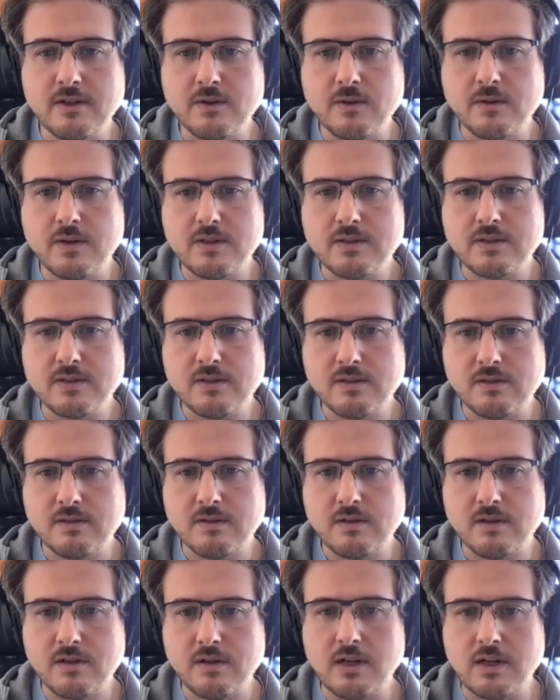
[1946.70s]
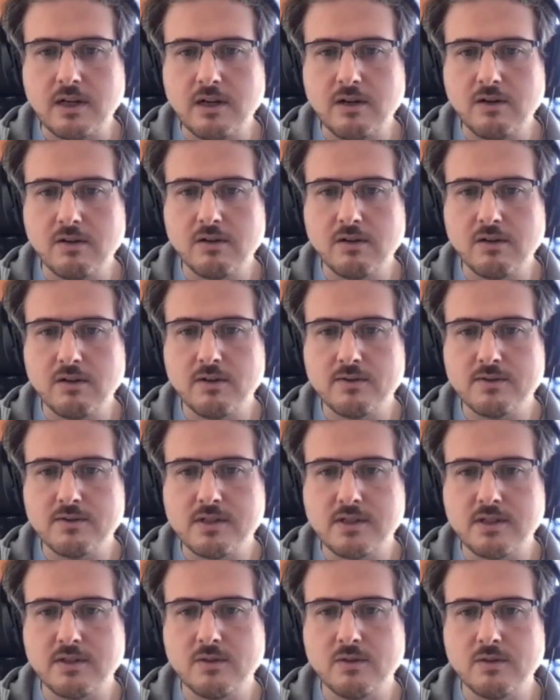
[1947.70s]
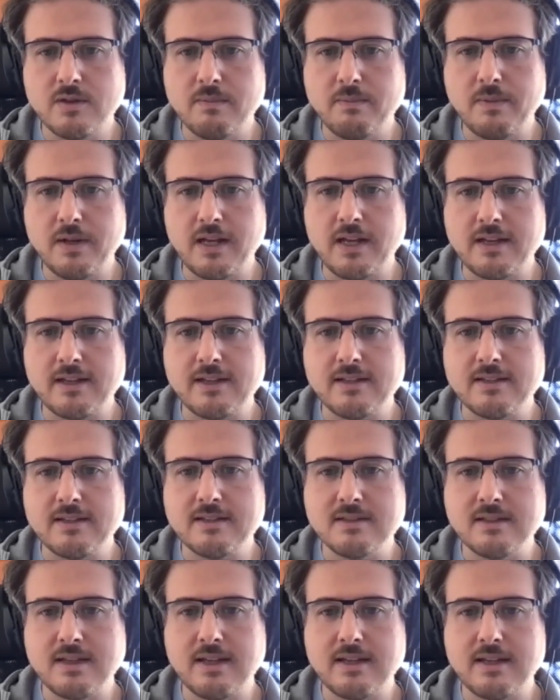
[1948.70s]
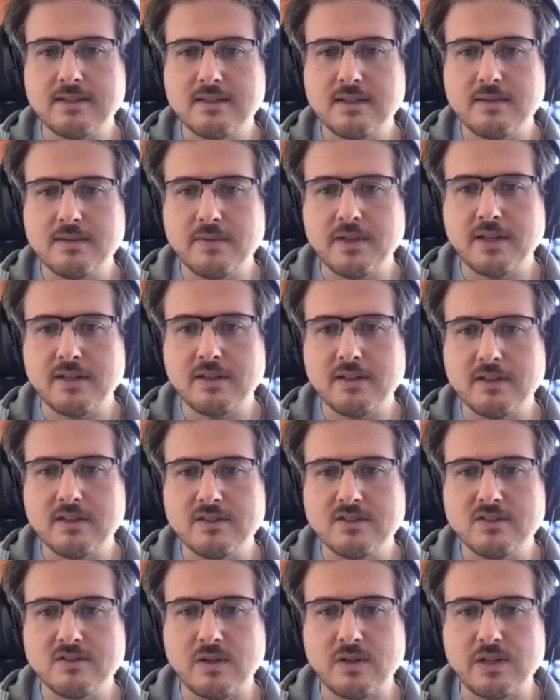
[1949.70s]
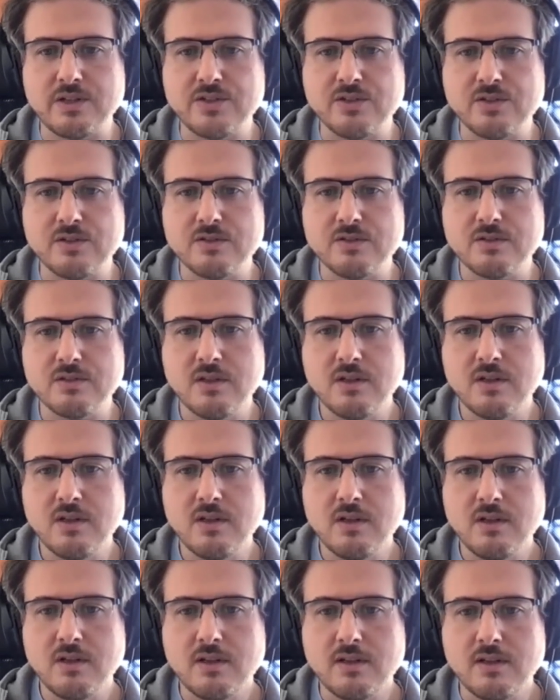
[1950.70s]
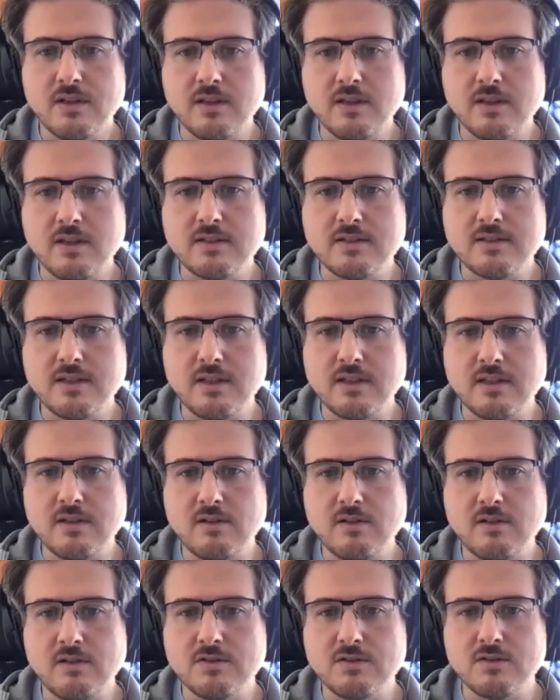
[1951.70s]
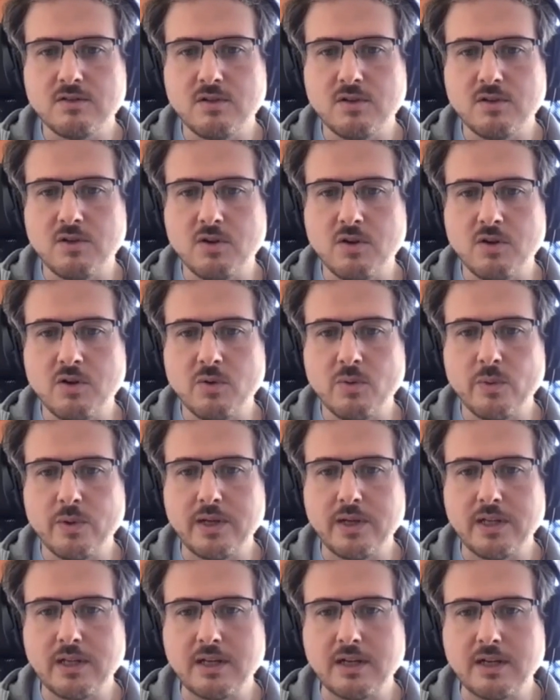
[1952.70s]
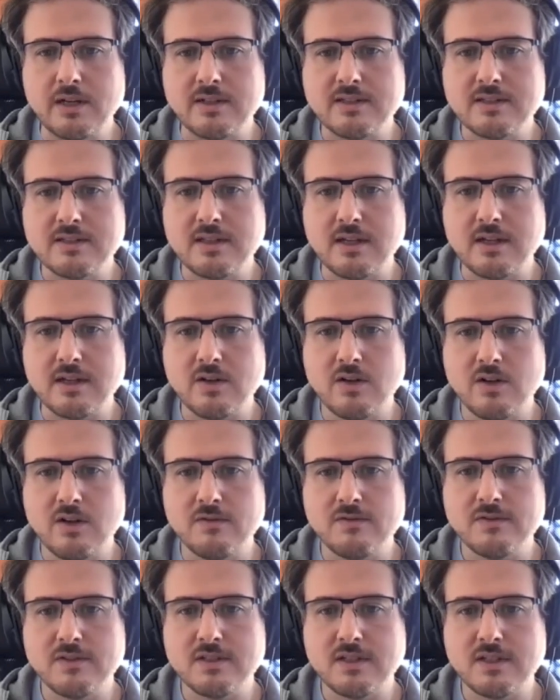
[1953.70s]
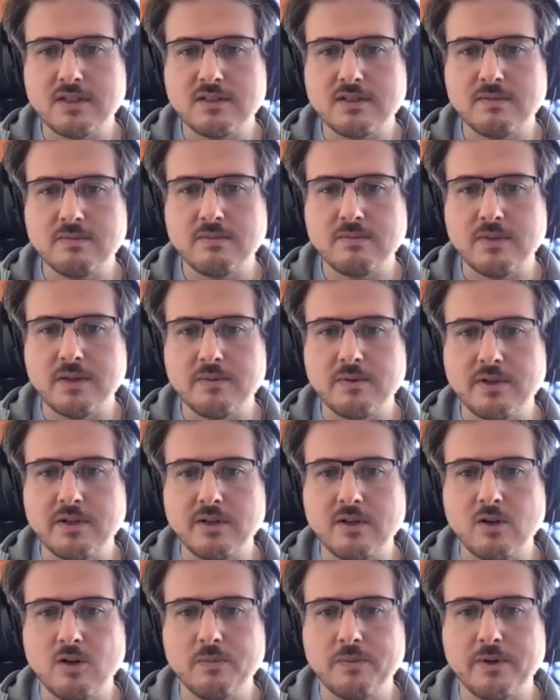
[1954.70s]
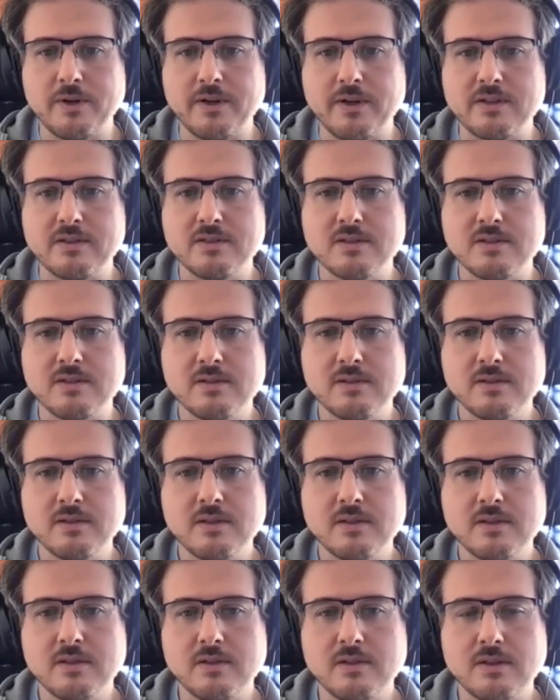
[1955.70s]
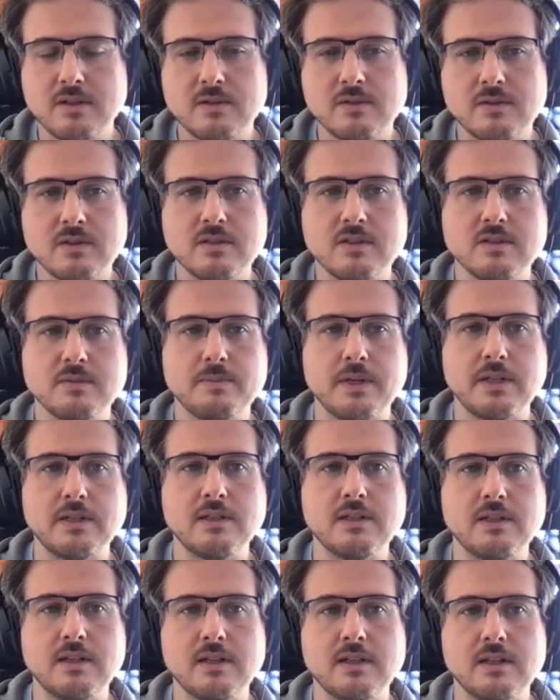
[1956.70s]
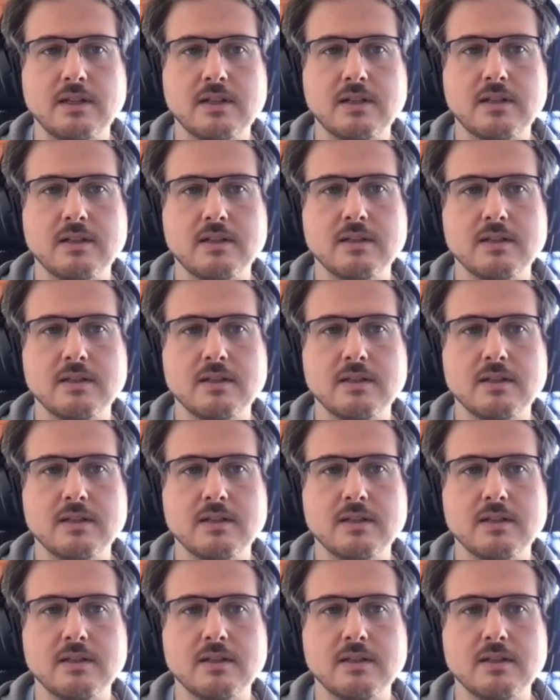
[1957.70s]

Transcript: question. How closely do the plugins examine the instructions? Does it also wildcard stack offsets in memory overruns? This is pretty technical.